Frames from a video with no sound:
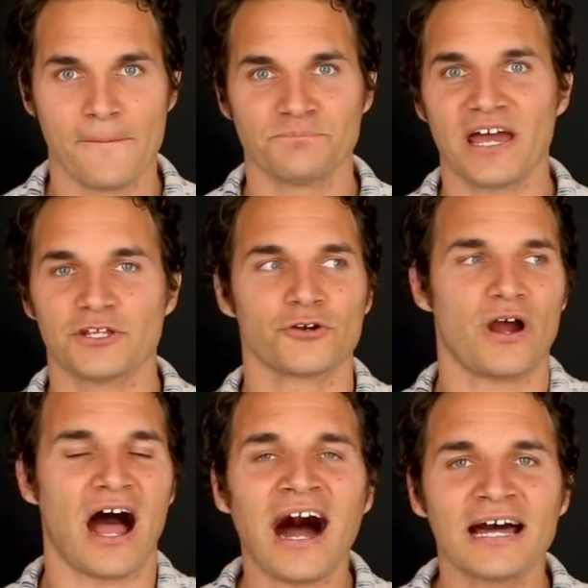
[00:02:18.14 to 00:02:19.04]
that
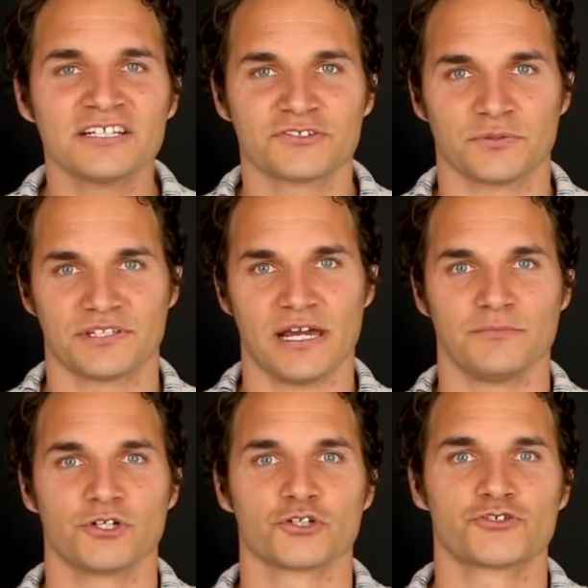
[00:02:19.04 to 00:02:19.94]
you're honest with them,
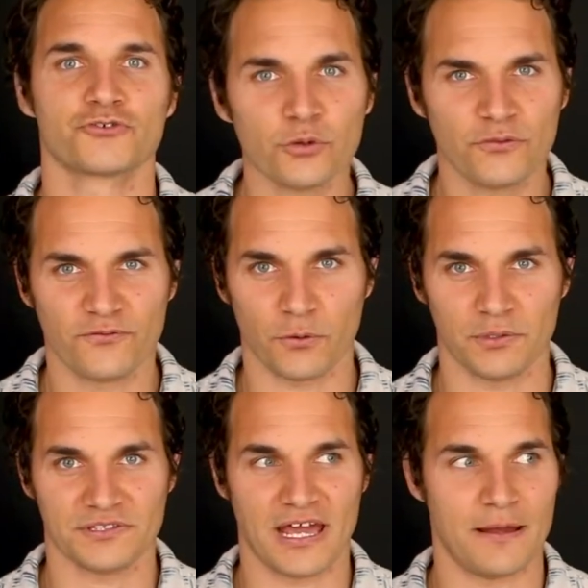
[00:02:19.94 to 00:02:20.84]
you're truthful
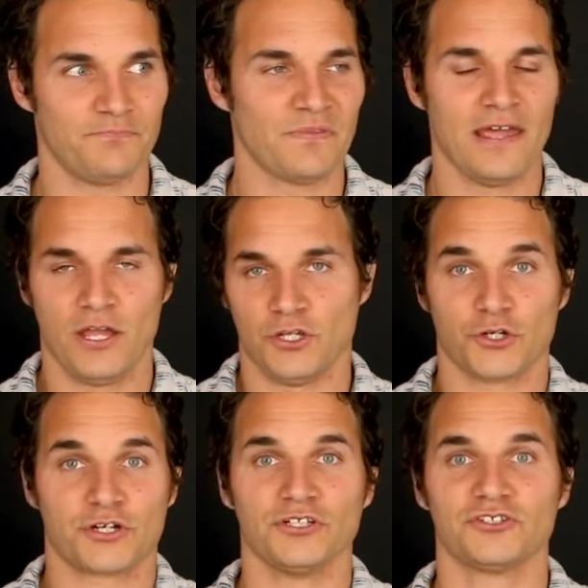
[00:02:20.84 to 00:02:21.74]
with them,
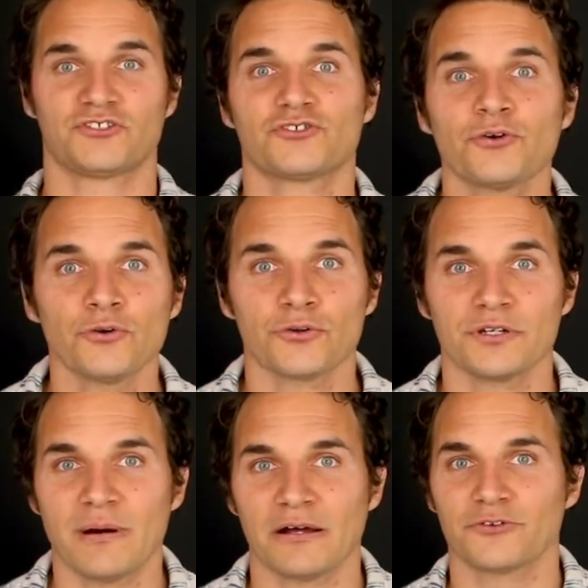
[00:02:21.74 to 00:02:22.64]
you're concerned
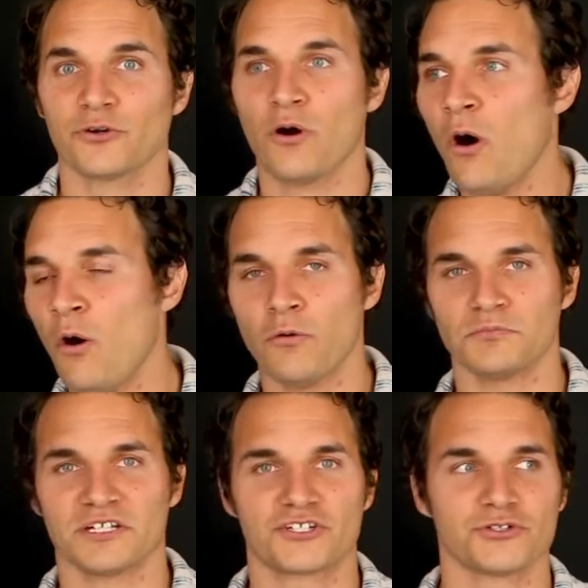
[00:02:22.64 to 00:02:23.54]
about their
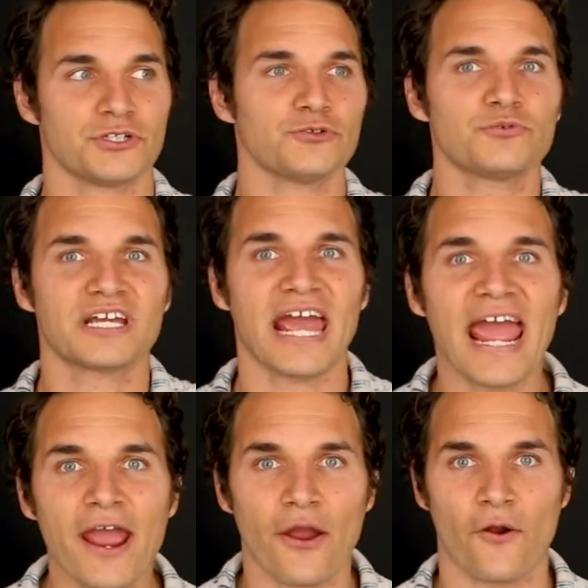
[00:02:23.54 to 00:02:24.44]
home, that you, you
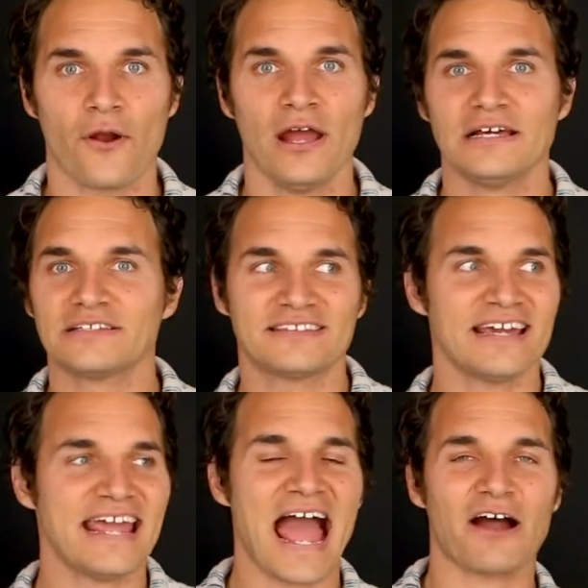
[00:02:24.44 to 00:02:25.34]
care that
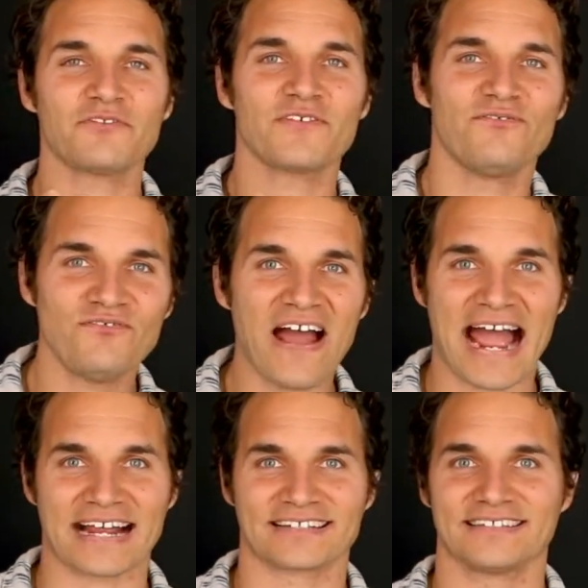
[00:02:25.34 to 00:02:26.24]
they have the
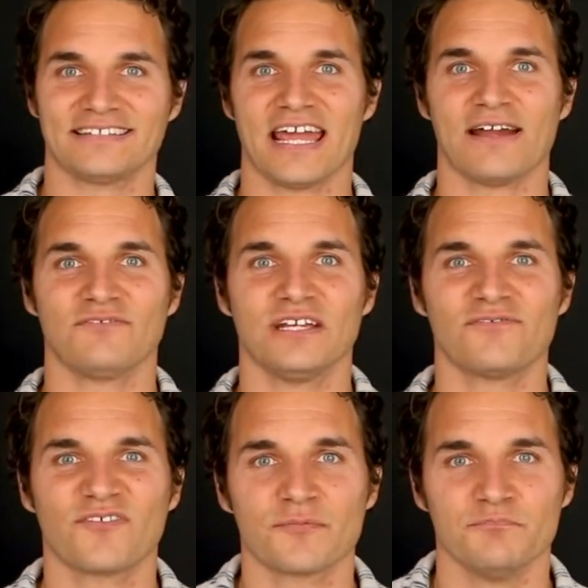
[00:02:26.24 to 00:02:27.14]
facts, that they have the
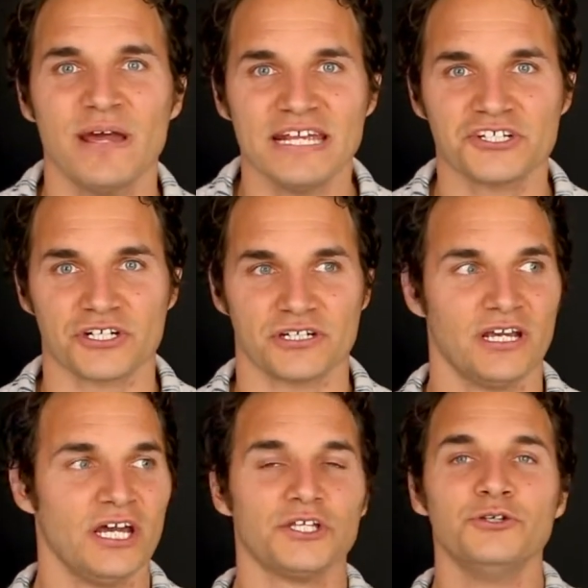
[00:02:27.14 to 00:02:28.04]
information.
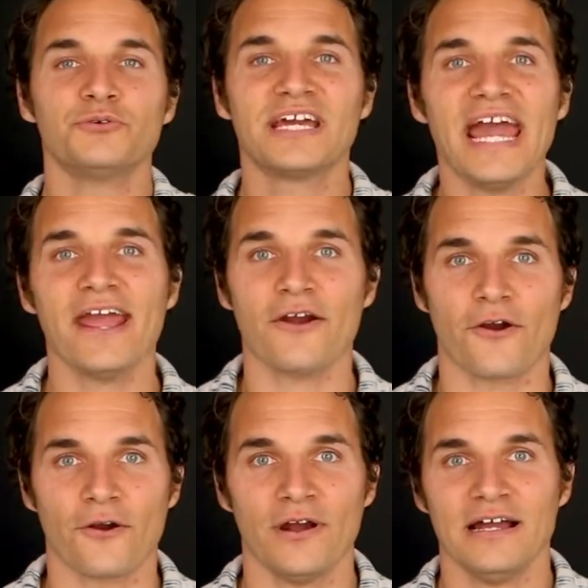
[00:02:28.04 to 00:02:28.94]
You
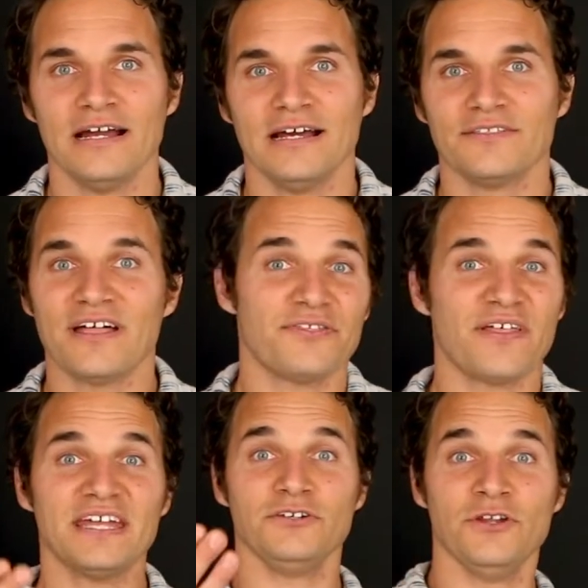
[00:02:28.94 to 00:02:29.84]
care that
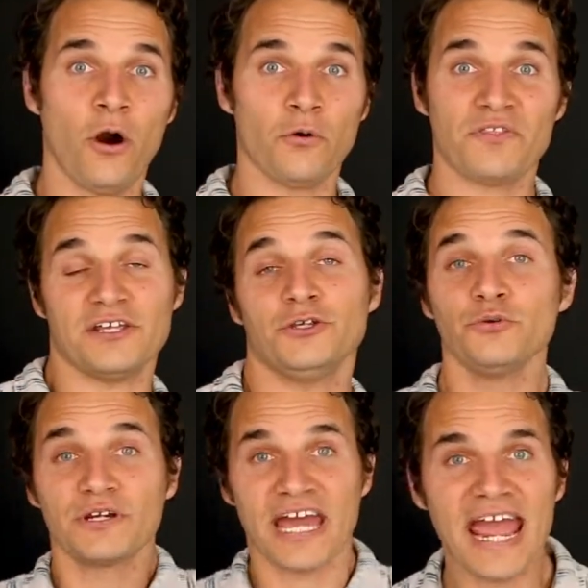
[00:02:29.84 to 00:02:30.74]
they know that
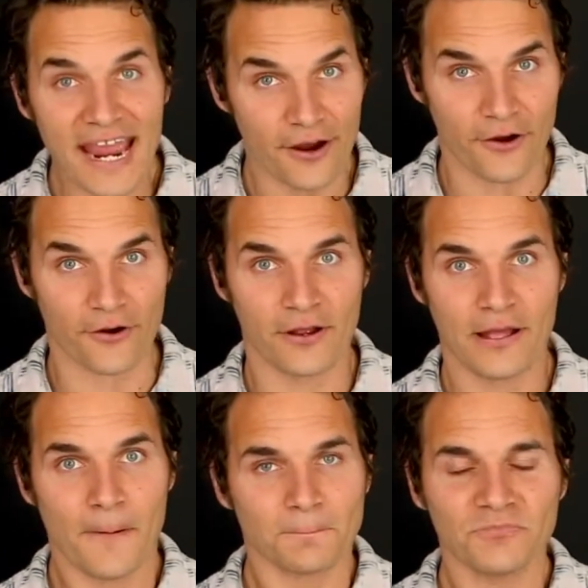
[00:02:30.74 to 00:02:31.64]
you care.
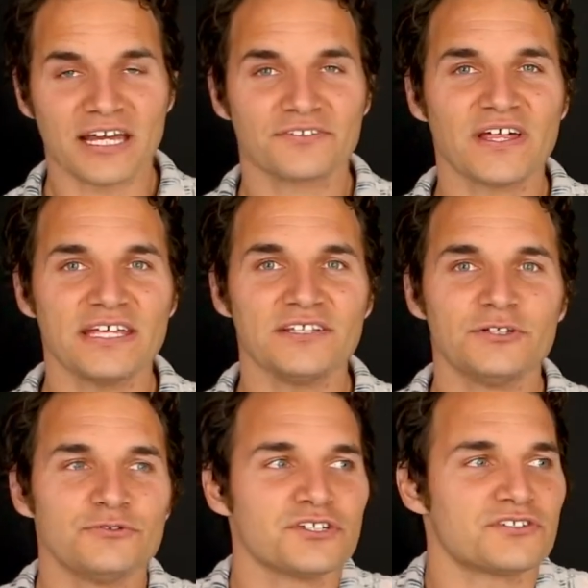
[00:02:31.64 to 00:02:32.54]
Like they,
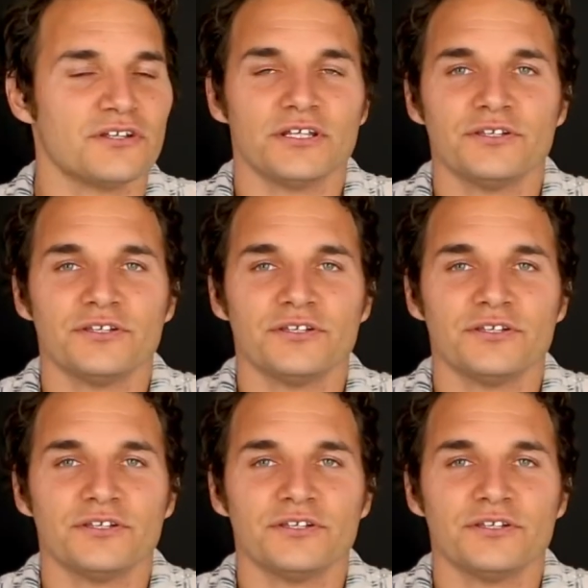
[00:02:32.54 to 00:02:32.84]
you just,